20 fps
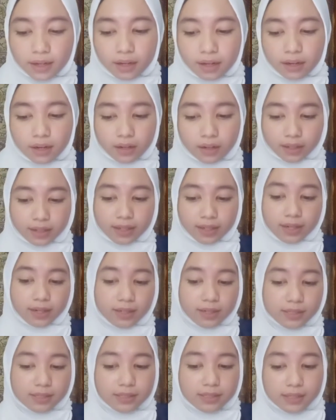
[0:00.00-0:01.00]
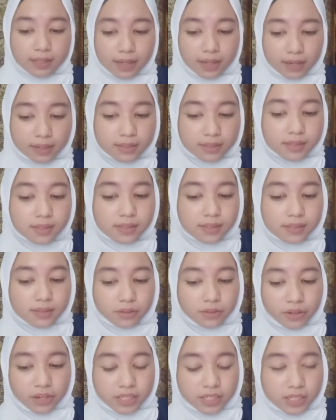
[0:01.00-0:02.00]
Okay, next
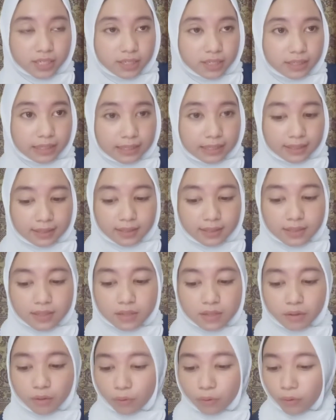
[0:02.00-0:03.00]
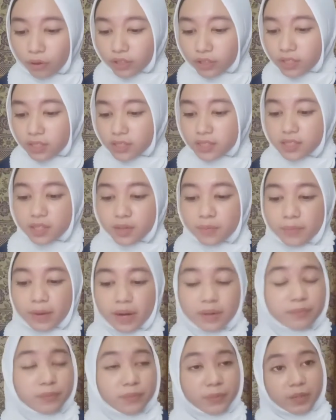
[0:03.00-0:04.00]
question is, what is the
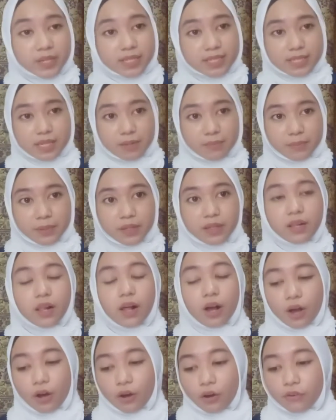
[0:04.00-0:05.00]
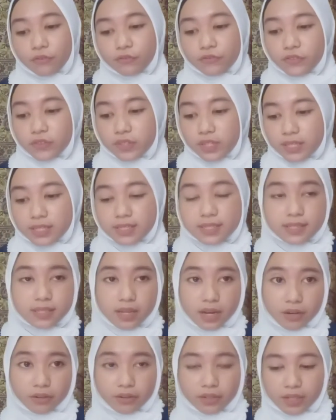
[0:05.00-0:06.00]
main principle of this
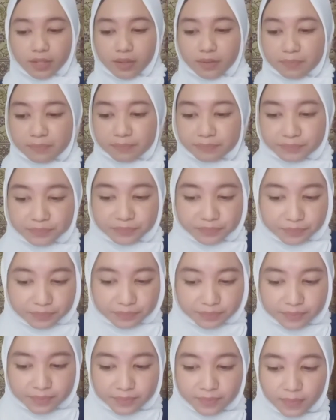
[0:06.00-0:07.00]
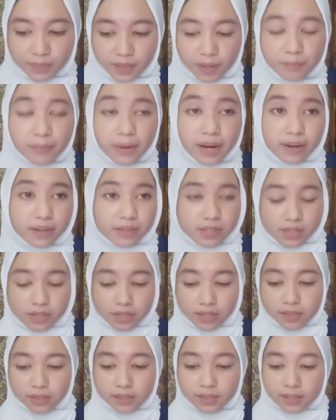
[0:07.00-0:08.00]
theory? My
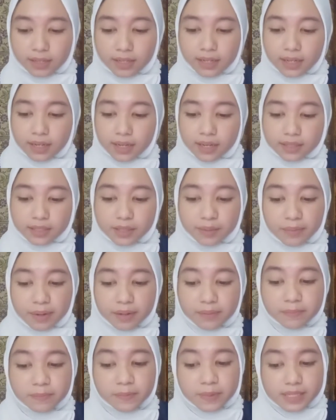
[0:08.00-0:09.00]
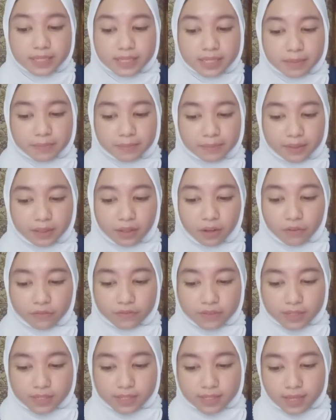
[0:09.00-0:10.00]
answer, the main principle of
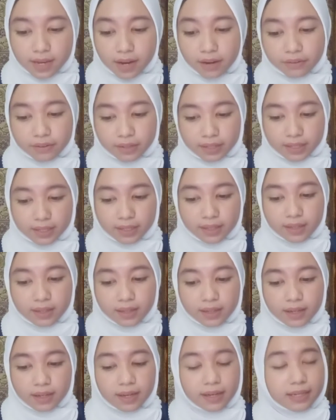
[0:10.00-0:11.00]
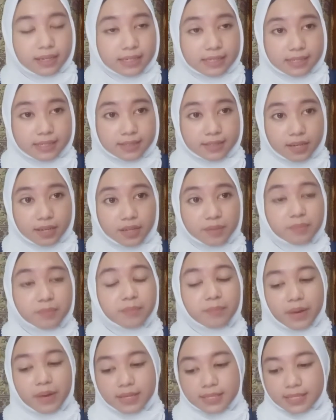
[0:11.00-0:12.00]
this theory is that
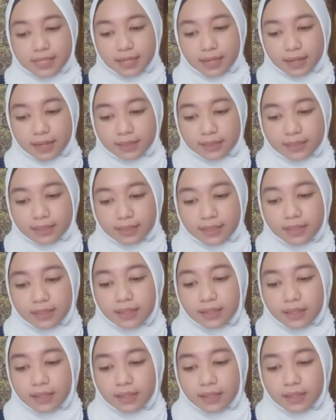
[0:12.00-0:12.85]
basically